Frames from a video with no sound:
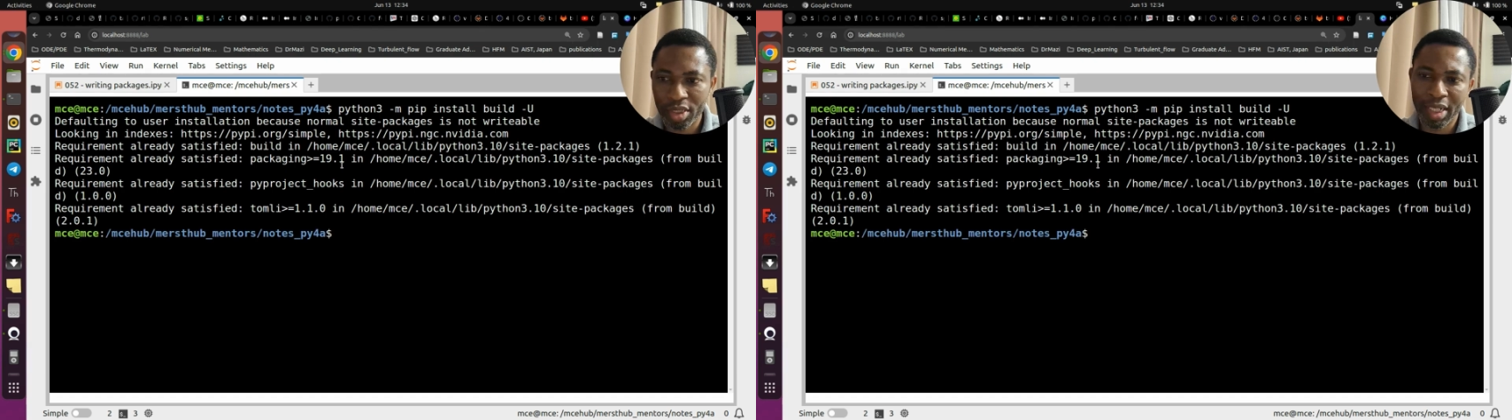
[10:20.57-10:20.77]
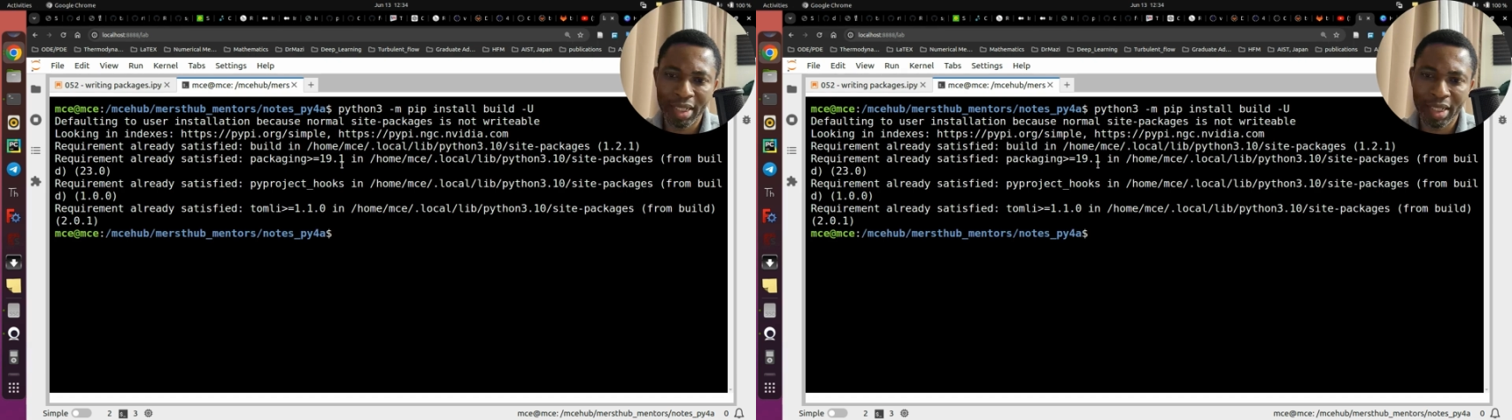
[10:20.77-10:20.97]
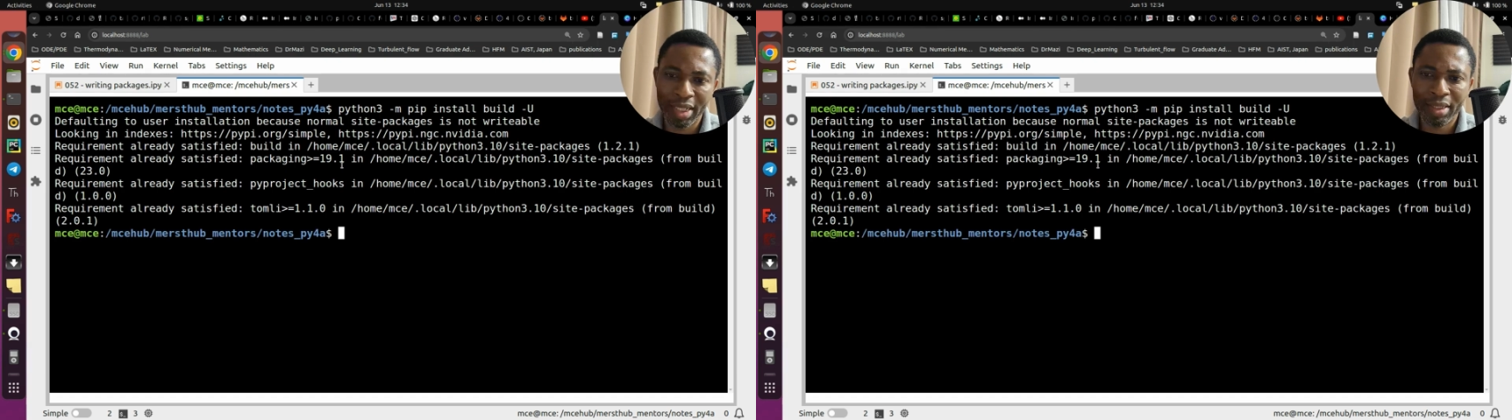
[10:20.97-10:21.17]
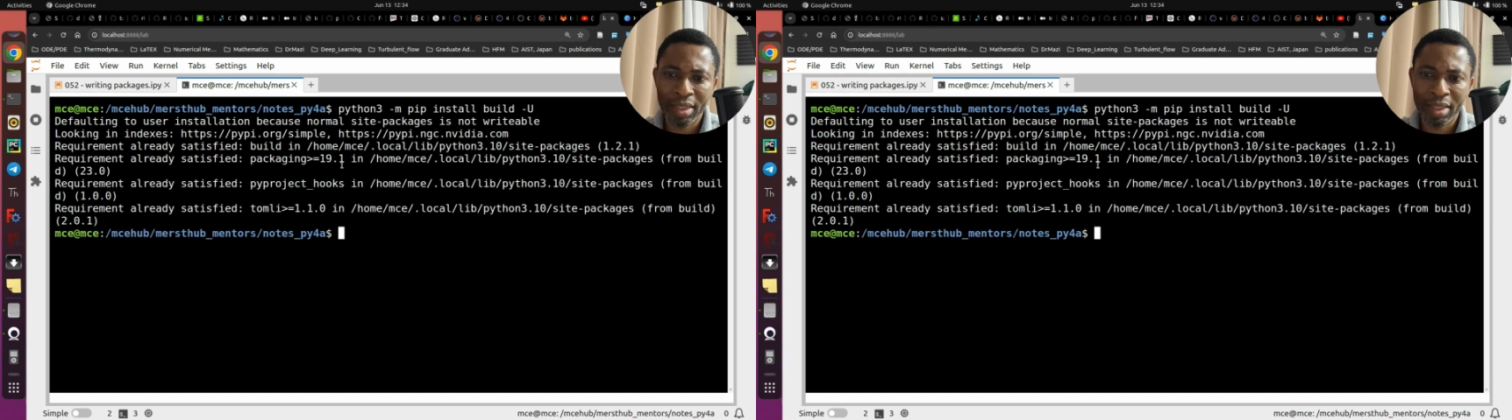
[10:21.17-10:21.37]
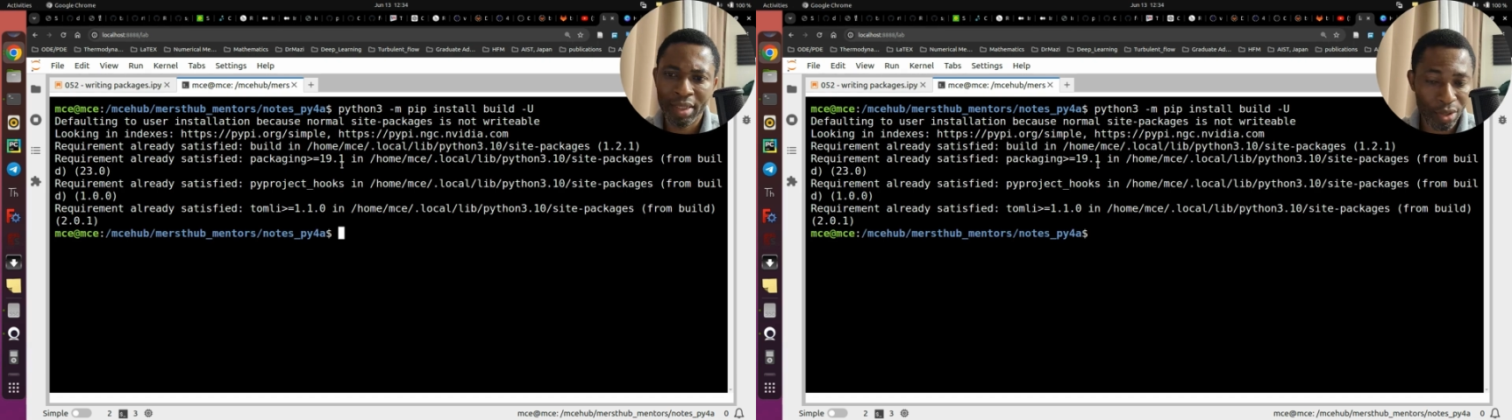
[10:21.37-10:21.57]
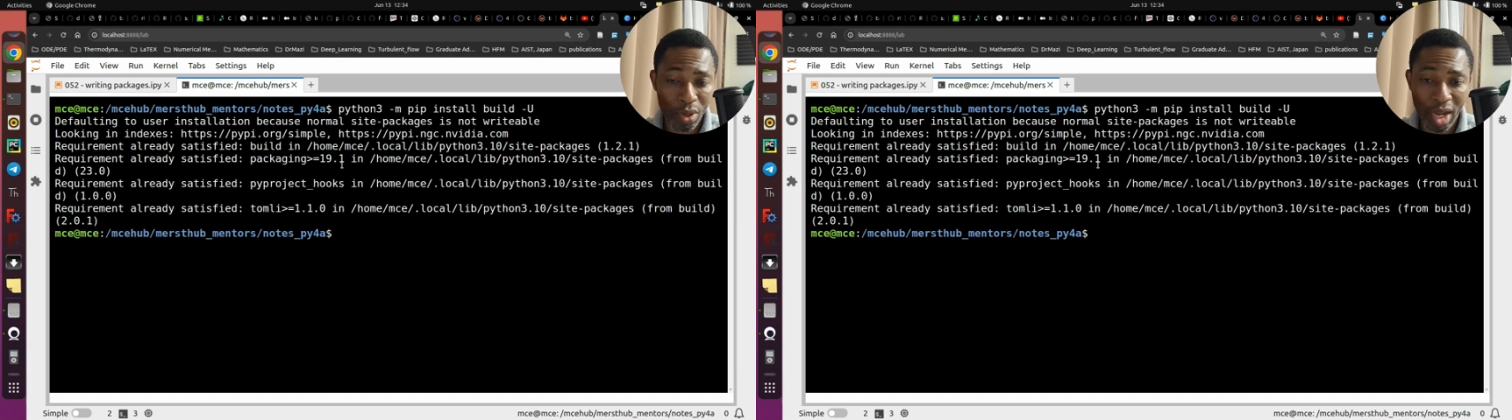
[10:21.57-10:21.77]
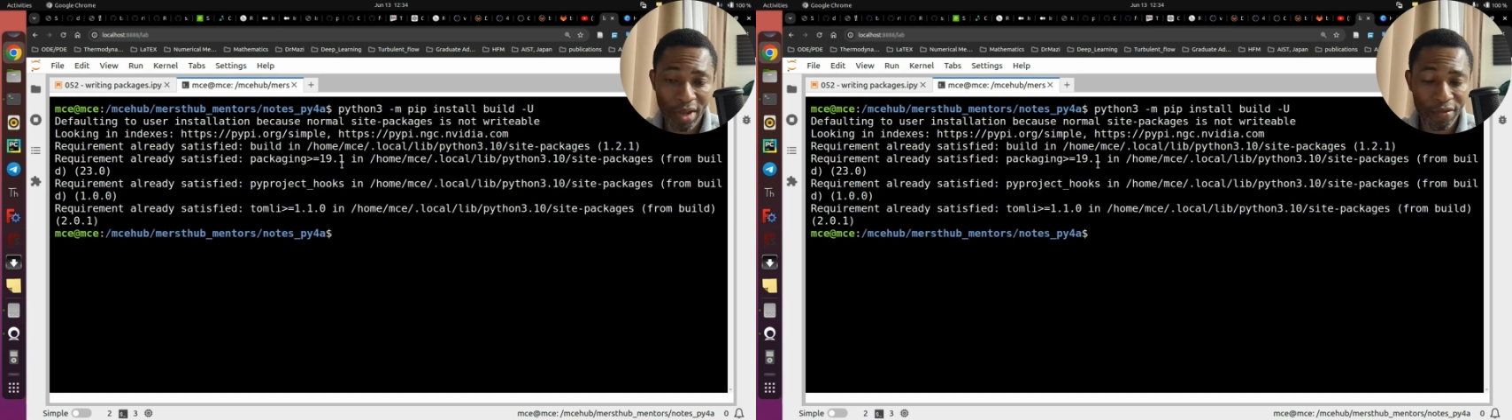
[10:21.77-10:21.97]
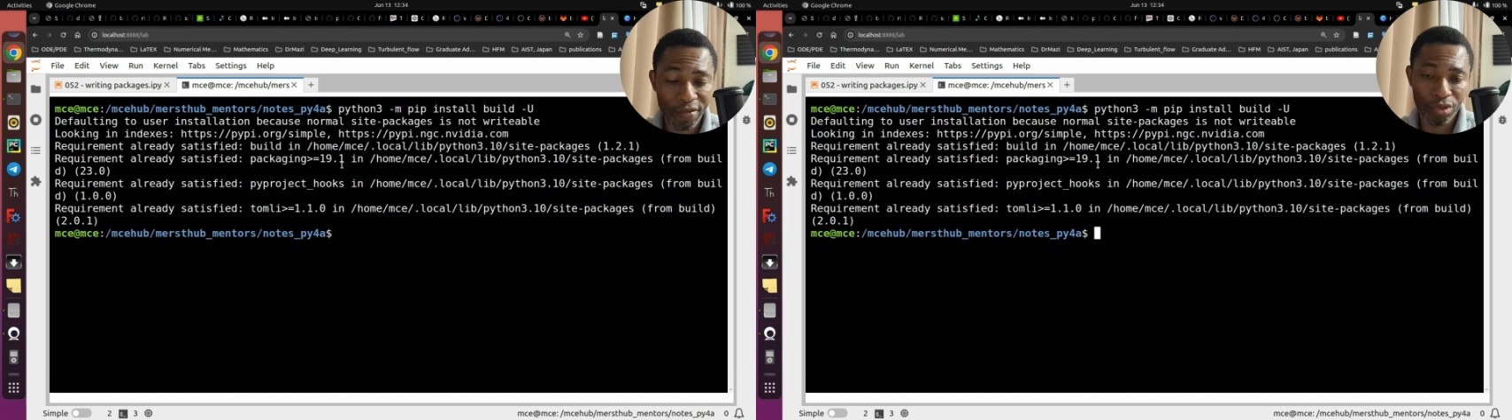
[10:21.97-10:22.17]
And then I don't have a
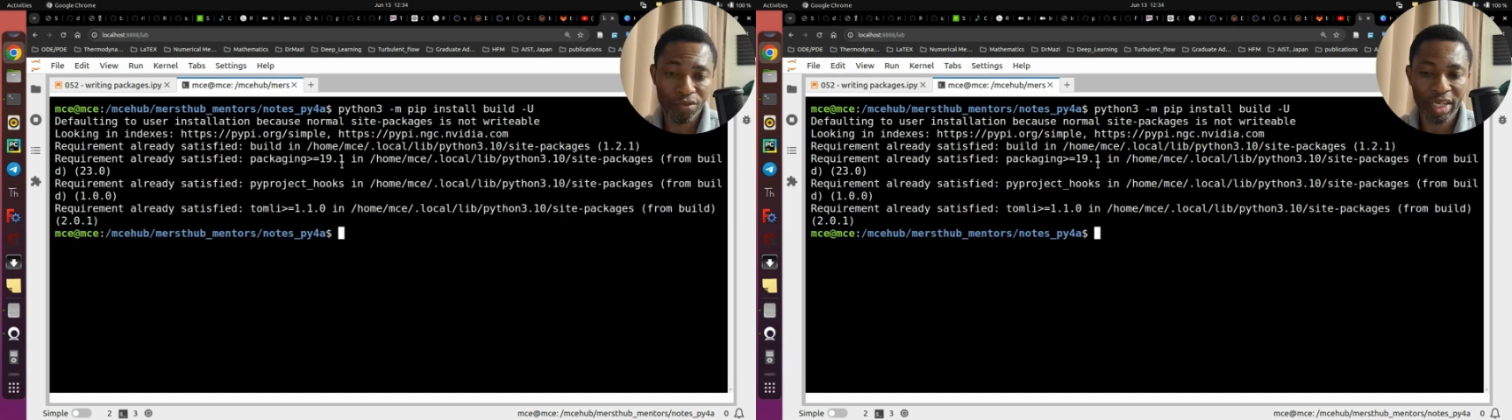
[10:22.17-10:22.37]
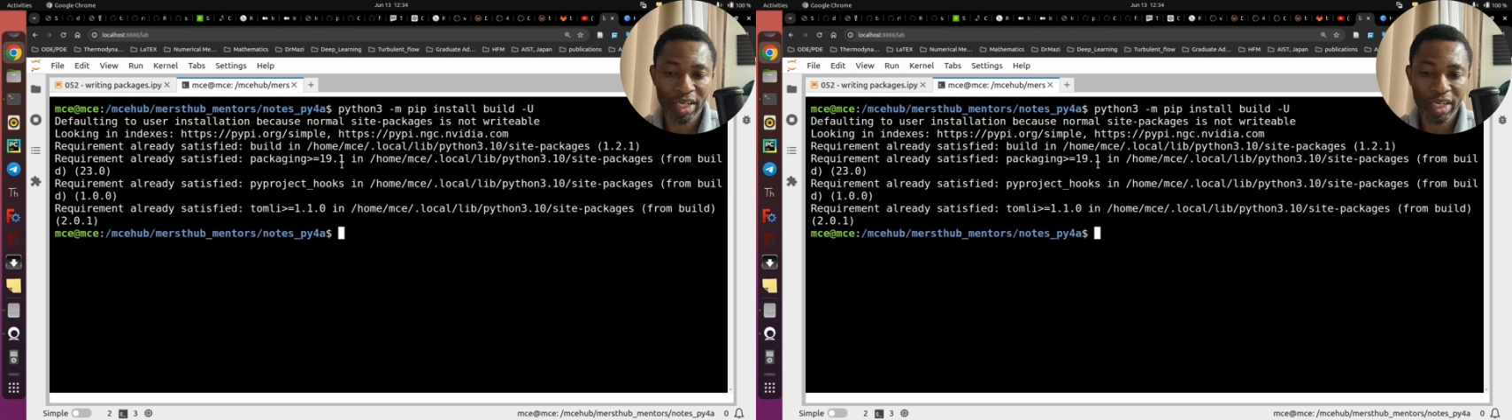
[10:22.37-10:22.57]
new version,